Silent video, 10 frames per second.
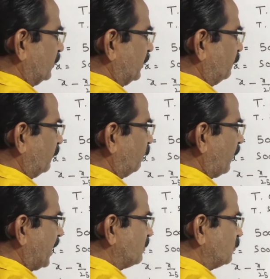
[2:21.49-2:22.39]
24
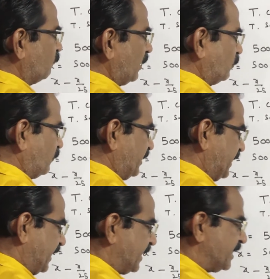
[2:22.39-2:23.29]
5s
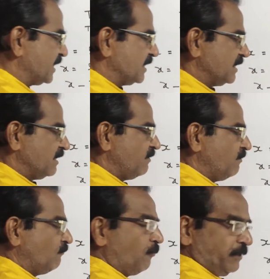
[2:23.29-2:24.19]
120,
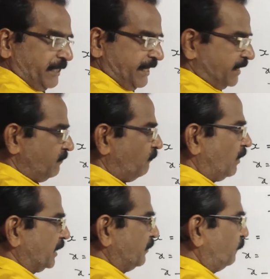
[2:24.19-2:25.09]
14,
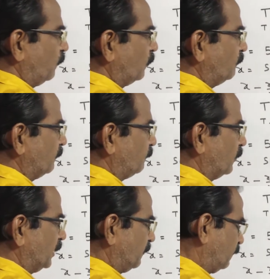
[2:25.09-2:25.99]
44,
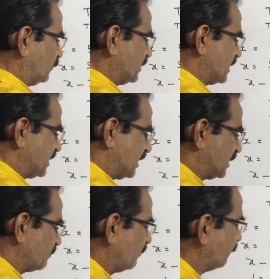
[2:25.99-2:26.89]
24
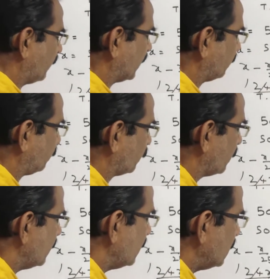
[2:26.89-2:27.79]
6s and 44.
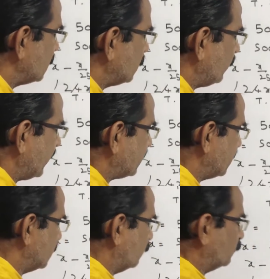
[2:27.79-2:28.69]
So
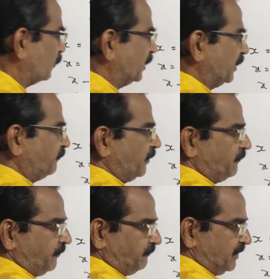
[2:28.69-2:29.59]
X is equal to
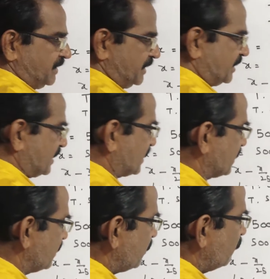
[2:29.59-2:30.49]
25,
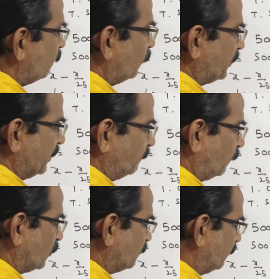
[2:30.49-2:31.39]
56s, 14
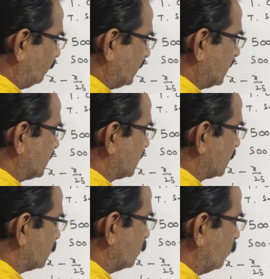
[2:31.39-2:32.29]
4s,
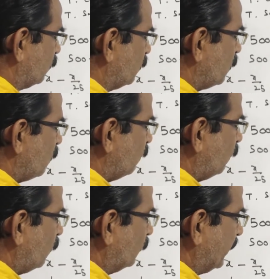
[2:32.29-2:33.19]
56s. So
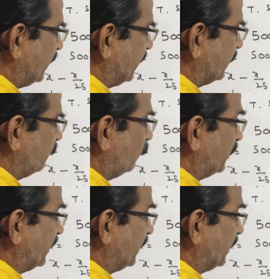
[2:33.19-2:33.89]
1400.